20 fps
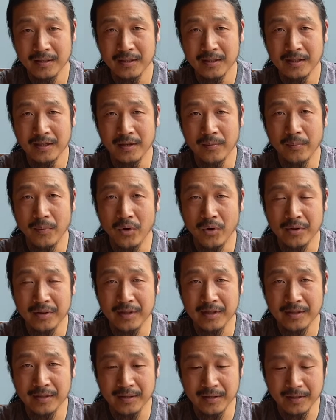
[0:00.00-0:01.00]
more
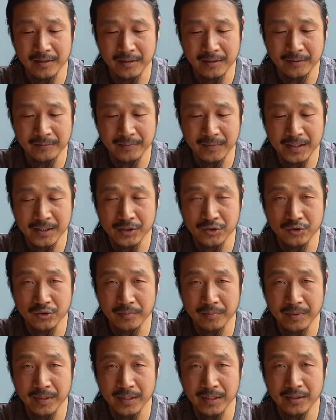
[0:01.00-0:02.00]
than it should
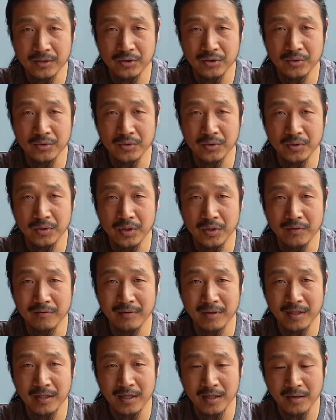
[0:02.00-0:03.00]
be to
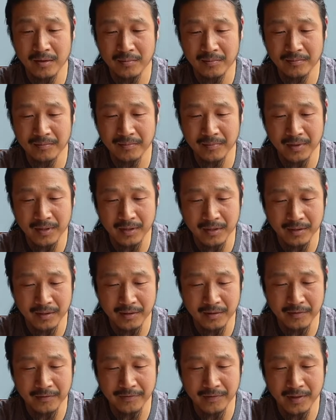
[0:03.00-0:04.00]
overcome
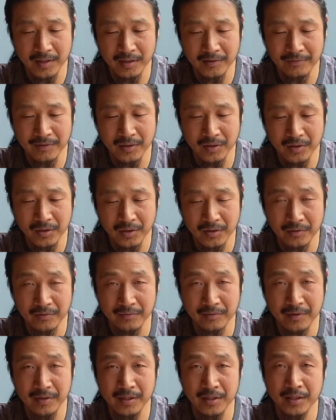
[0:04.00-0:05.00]
the flavor of
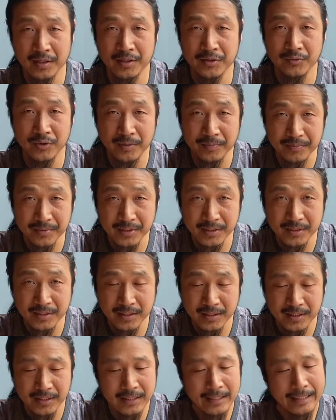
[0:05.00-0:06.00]
the shrimps.
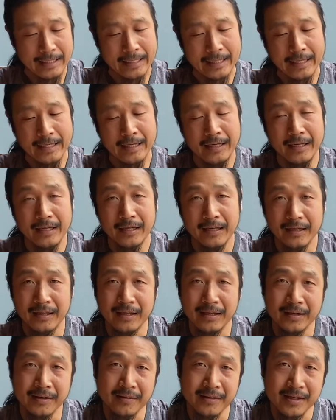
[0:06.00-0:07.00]

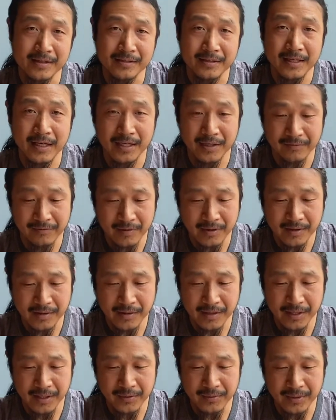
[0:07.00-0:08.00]
Yeah, that's kind of the
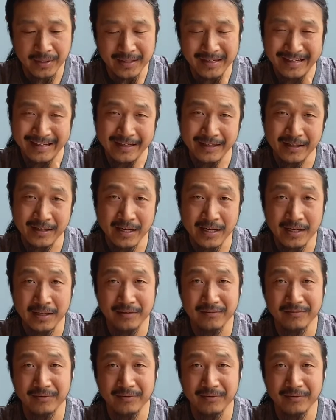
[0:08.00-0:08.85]
theory. I kind of